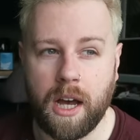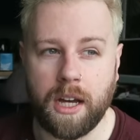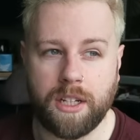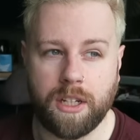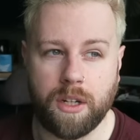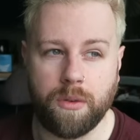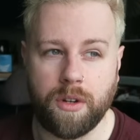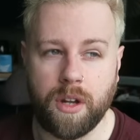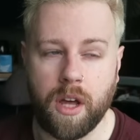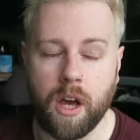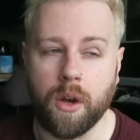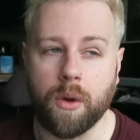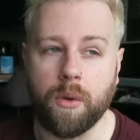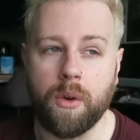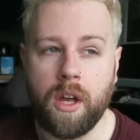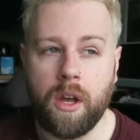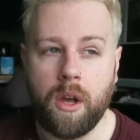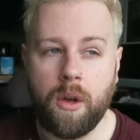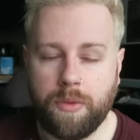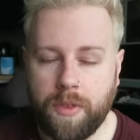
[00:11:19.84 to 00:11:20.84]
I don't know.
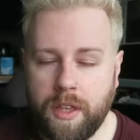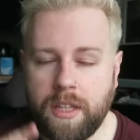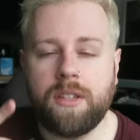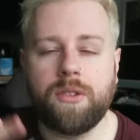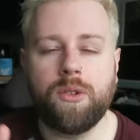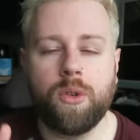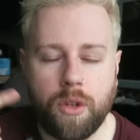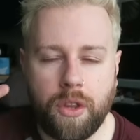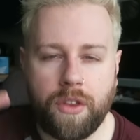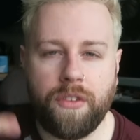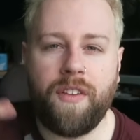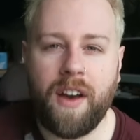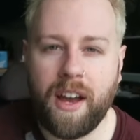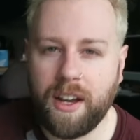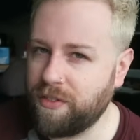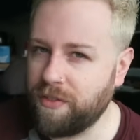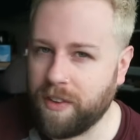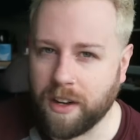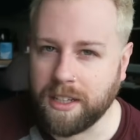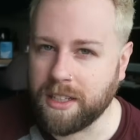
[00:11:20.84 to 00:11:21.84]
This is all the
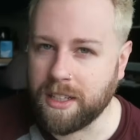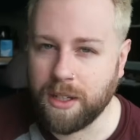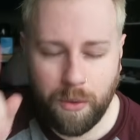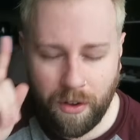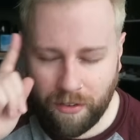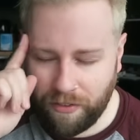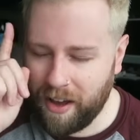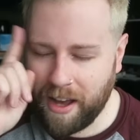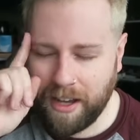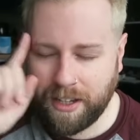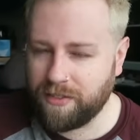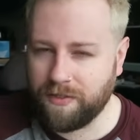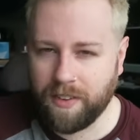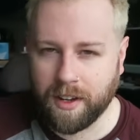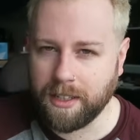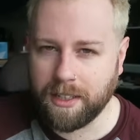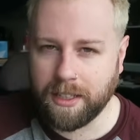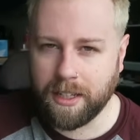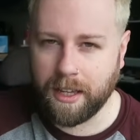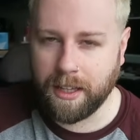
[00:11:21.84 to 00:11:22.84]
fact finding. We're fact
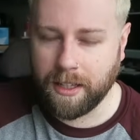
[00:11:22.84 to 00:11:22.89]
finding.